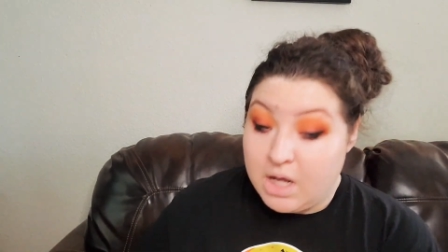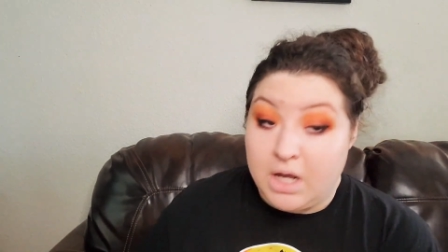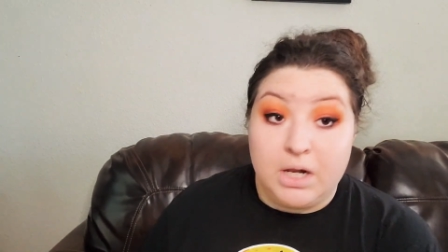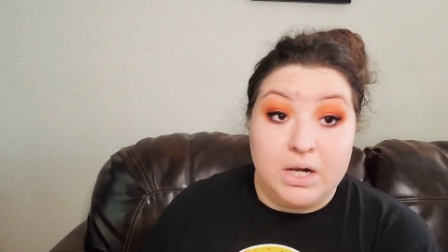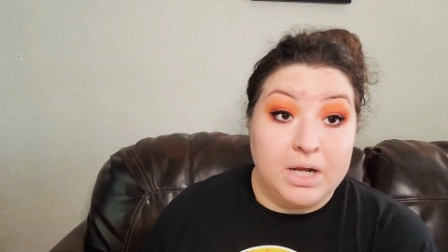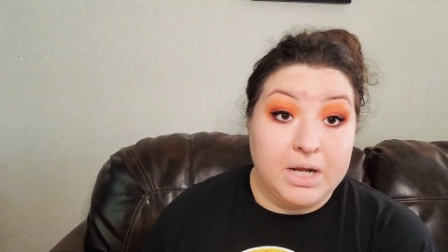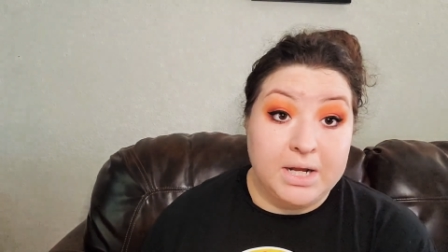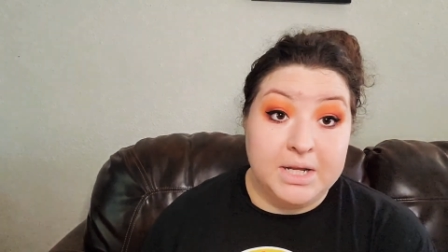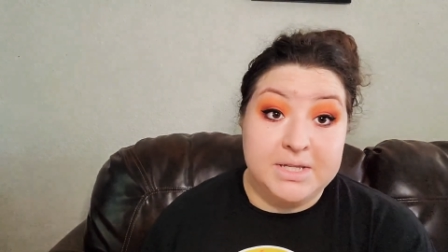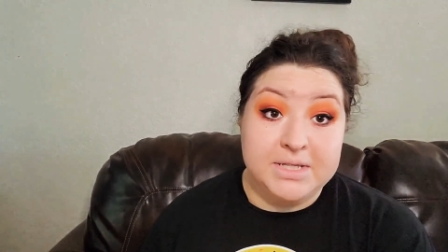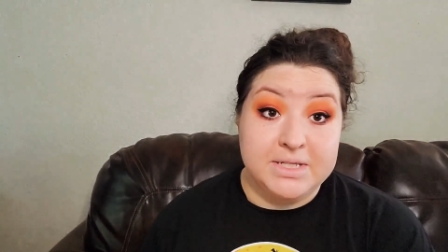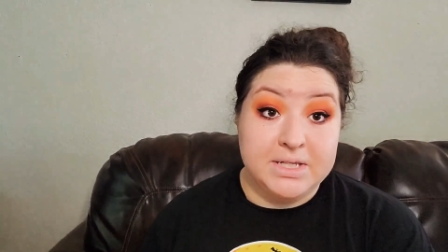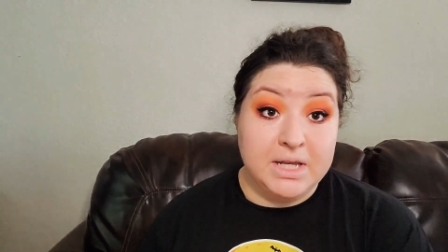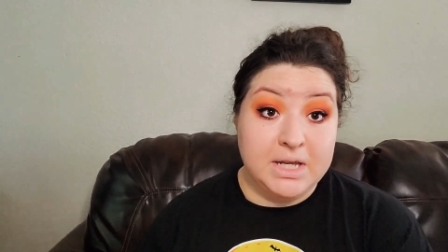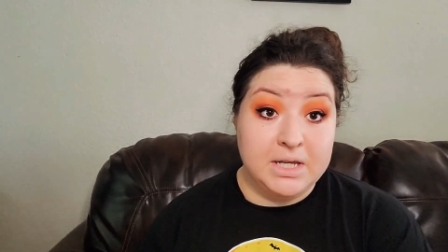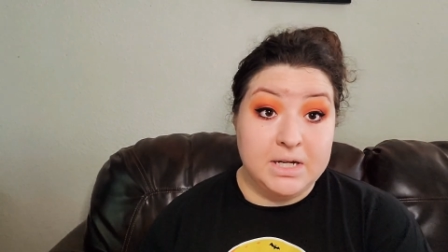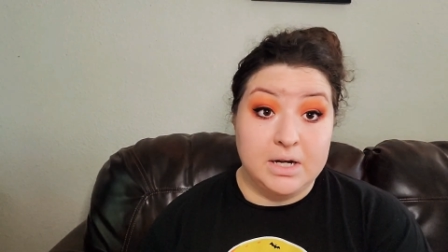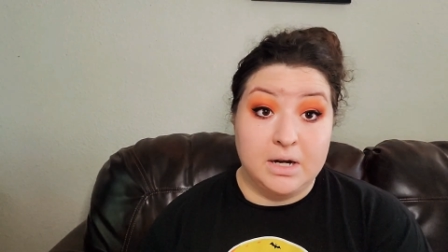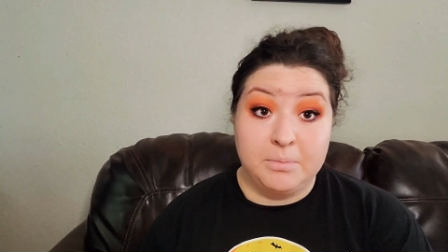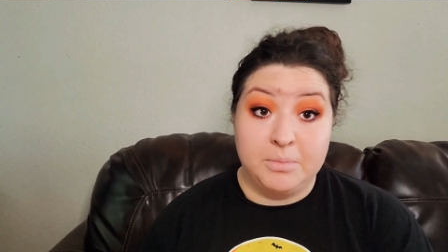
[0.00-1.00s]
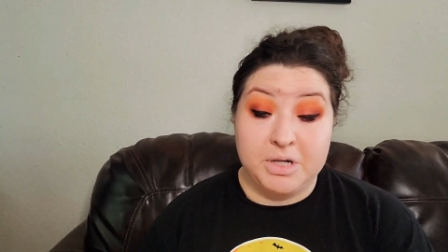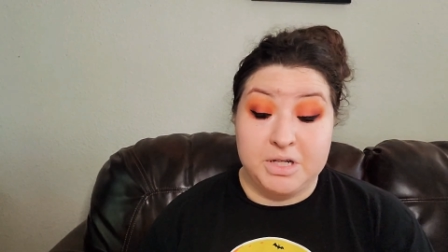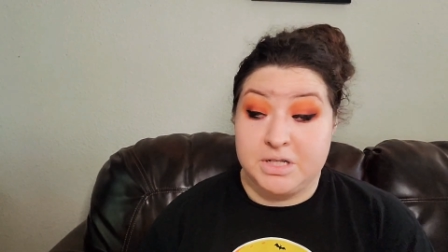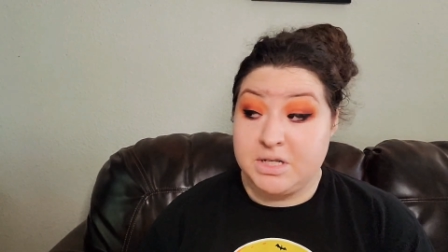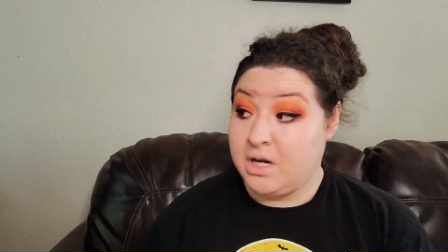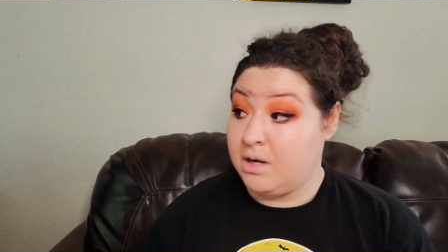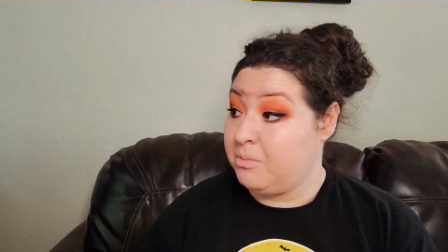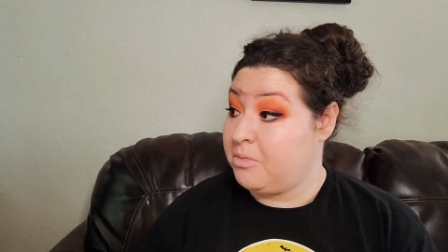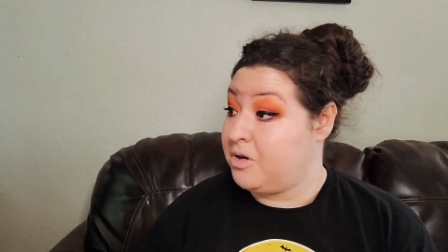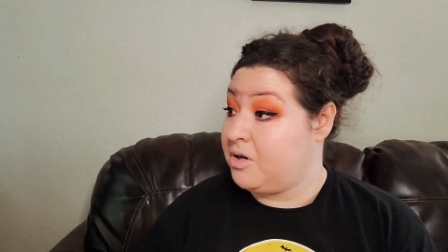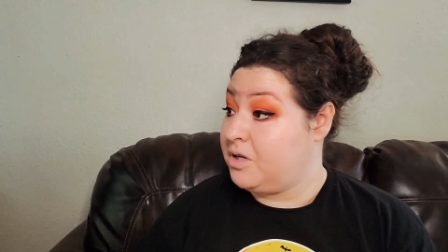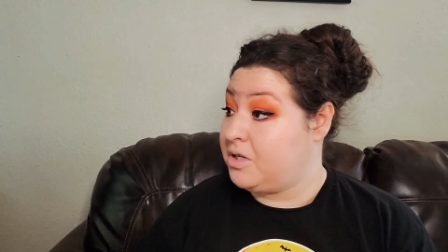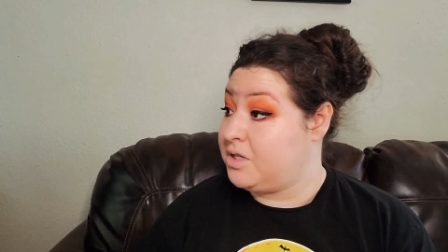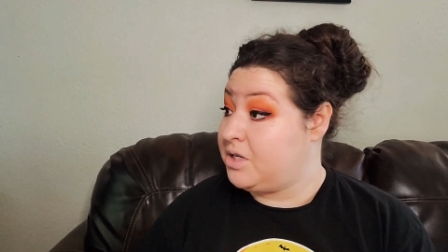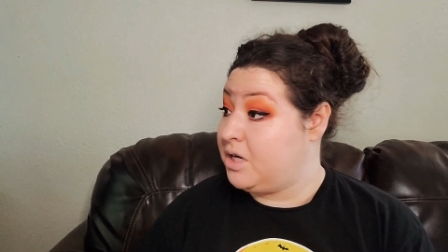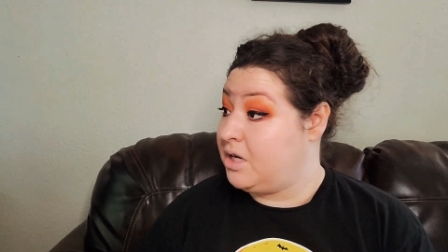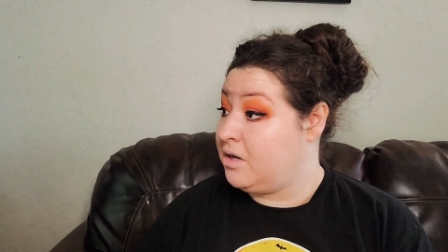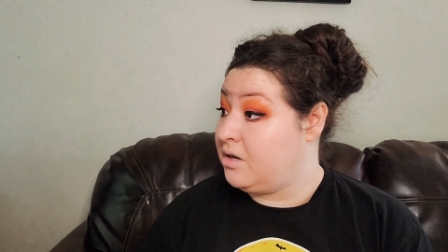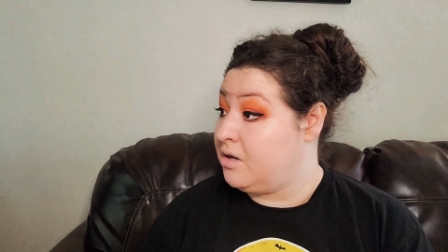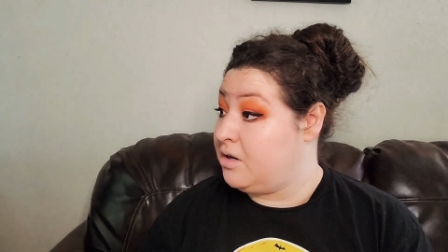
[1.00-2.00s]
like I said, I'm on a time crunch
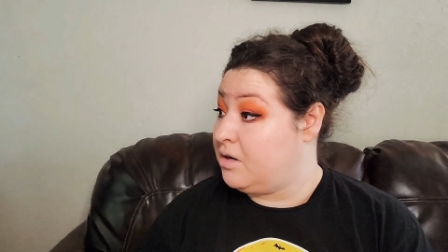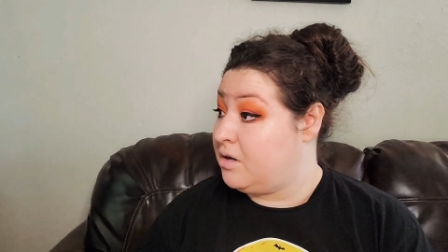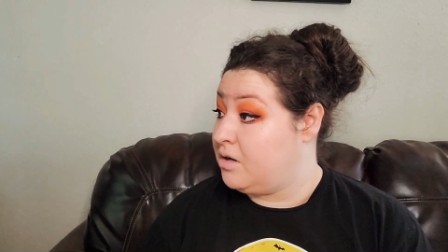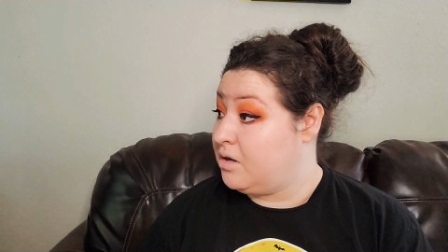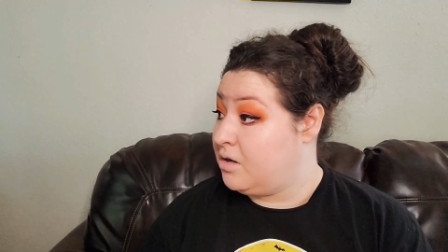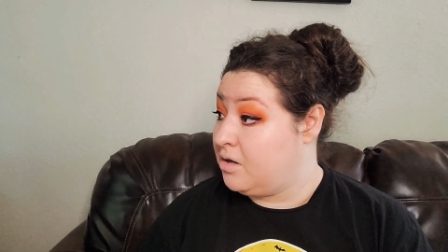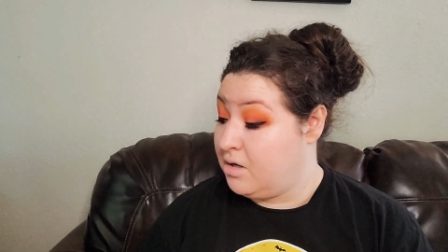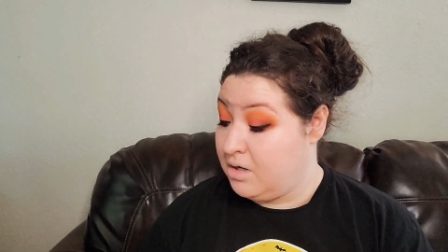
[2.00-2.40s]
here.